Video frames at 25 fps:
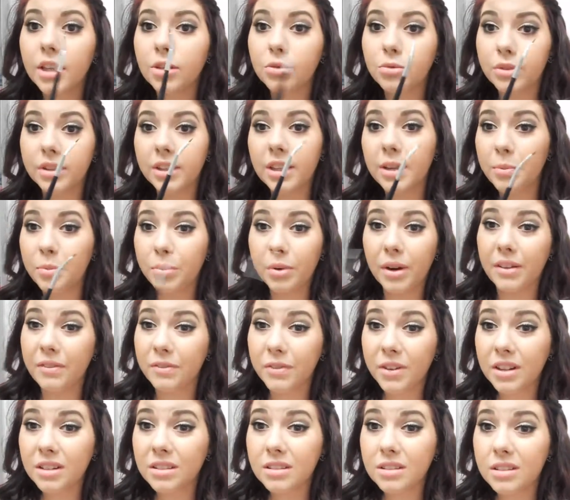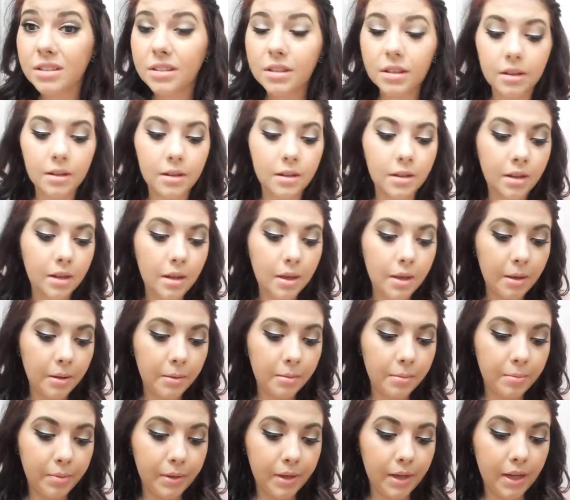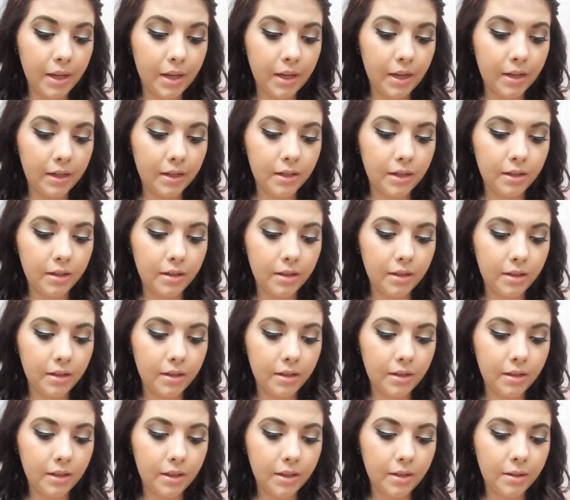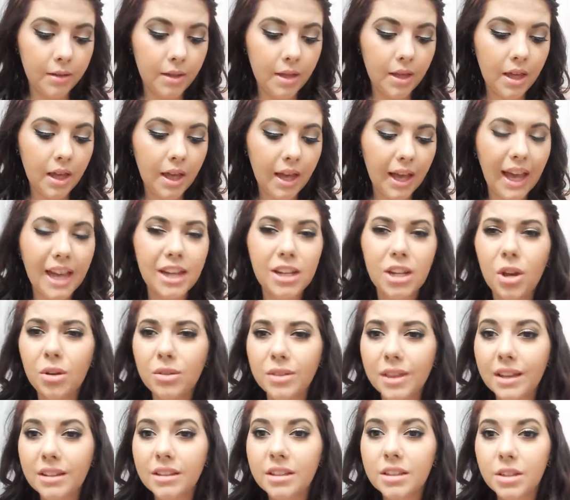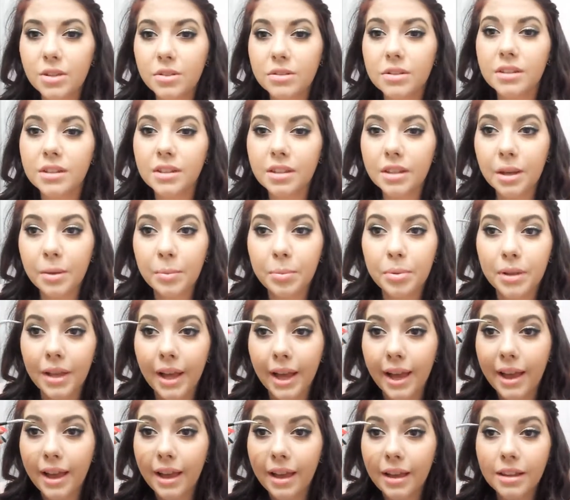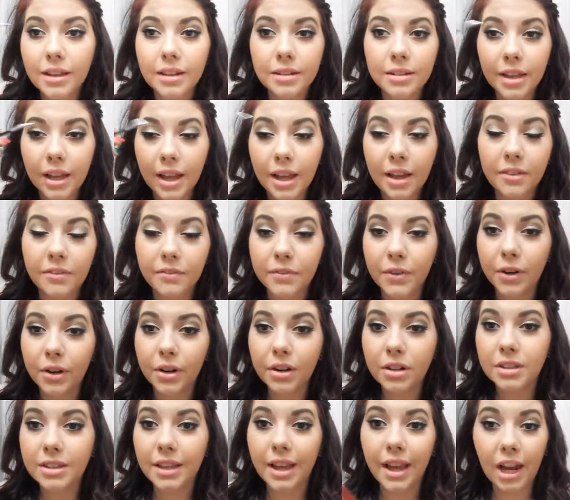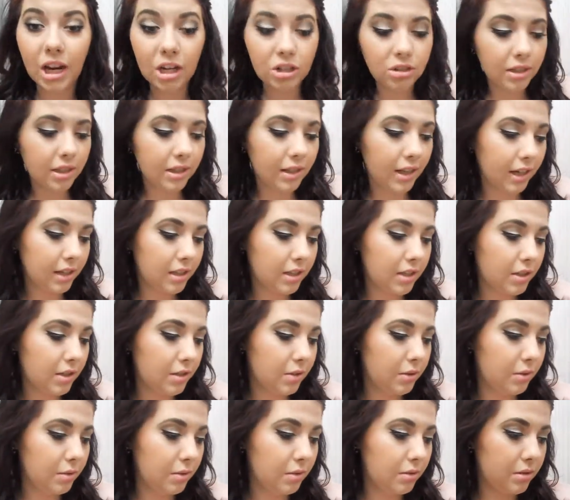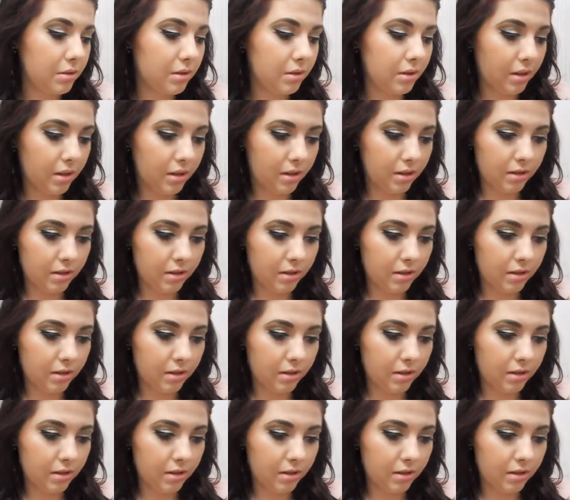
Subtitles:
really preference, but I don't like to use it to apply it at first, I actually like to use